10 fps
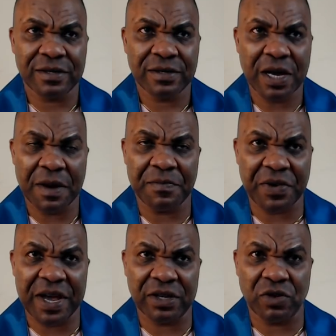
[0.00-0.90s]
and
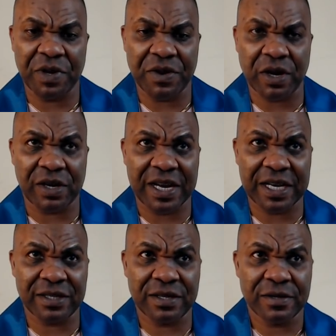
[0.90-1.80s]
prayer to be
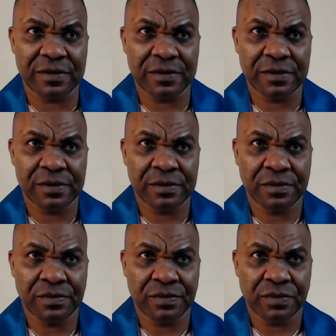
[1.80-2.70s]
recognized,
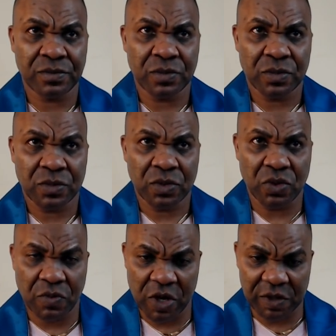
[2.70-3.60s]
you
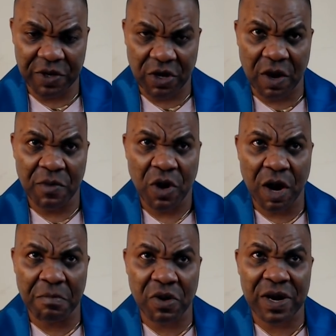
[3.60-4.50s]
must become
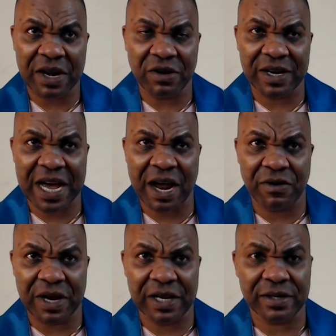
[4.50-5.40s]
humble and not
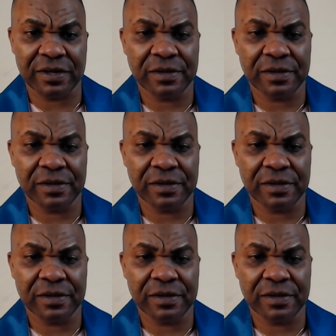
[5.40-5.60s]
arrogant.